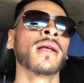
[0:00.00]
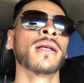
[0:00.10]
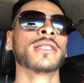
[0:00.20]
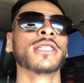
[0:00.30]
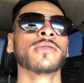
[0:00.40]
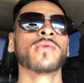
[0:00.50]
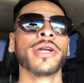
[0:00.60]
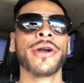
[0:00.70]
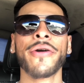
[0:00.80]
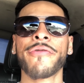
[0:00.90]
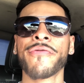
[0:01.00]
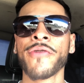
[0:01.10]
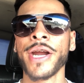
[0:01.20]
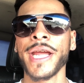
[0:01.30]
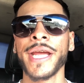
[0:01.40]
she's with her
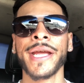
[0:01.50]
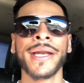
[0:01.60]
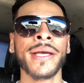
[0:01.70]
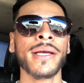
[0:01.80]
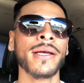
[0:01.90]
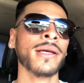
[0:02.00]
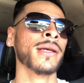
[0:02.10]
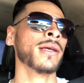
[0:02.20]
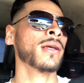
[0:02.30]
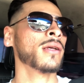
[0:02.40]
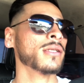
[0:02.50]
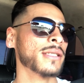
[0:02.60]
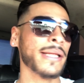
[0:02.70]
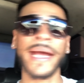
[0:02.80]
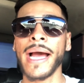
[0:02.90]
friend
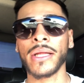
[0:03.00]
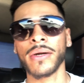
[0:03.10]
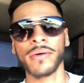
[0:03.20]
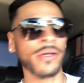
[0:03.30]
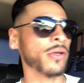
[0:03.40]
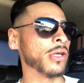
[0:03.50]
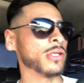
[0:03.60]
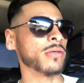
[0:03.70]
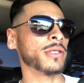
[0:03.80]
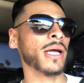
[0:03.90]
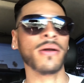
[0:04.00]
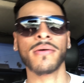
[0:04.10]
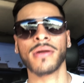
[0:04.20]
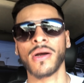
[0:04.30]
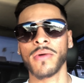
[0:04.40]
see they got their own little youtube channel
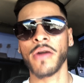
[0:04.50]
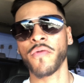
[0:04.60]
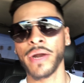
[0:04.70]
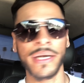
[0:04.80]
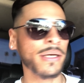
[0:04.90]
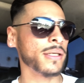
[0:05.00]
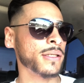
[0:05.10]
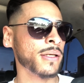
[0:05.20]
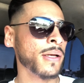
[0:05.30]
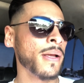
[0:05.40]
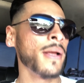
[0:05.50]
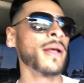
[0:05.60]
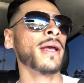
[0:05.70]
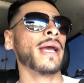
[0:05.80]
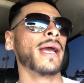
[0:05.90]
going on what her friend does
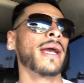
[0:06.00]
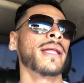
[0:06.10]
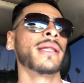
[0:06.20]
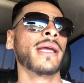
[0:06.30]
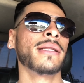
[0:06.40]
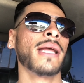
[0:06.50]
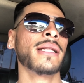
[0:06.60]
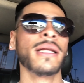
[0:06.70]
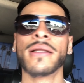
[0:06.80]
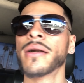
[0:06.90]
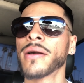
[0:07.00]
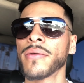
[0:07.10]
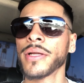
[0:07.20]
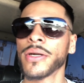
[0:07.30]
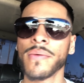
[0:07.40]
and they they did their own
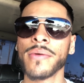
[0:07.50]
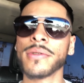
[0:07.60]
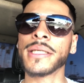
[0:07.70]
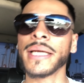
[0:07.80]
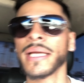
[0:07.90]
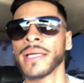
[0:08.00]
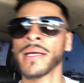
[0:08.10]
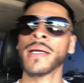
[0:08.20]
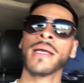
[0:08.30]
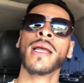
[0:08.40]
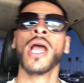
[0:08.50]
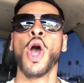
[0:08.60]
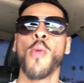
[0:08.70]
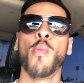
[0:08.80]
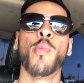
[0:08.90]
little routine
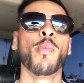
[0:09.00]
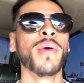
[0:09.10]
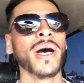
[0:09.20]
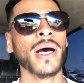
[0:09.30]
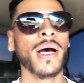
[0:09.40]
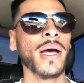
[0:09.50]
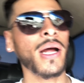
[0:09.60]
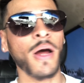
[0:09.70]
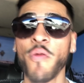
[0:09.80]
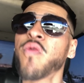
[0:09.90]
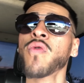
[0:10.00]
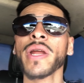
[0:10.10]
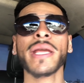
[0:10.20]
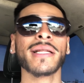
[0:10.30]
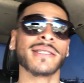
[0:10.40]
but i'm
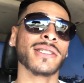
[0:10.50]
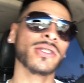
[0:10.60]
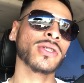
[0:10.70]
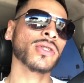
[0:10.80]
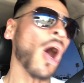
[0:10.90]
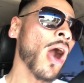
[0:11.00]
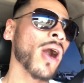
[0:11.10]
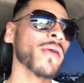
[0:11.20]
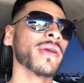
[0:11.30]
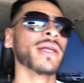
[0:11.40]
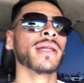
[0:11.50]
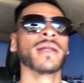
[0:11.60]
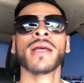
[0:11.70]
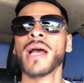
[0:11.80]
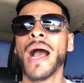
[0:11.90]
freaking starving
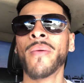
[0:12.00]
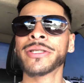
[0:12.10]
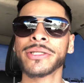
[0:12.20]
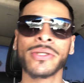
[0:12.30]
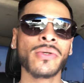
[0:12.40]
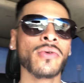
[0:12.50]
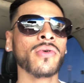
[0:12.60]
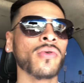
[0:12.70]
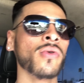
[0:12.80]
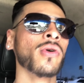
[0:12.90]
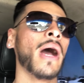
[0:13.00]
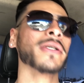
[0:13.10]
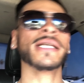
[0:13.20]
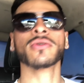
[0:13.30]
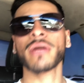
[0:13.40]
i went to school i was
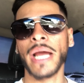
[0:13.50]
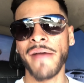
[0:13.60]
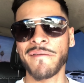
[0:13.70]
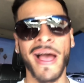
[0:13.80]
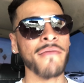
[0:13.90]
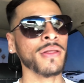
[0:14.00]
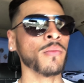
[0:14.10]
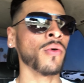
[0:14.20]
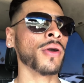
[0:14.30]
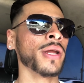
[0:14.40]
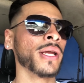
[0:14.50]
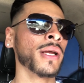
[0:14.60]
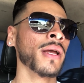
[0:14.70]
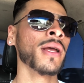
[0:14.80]
at school like at five in the morning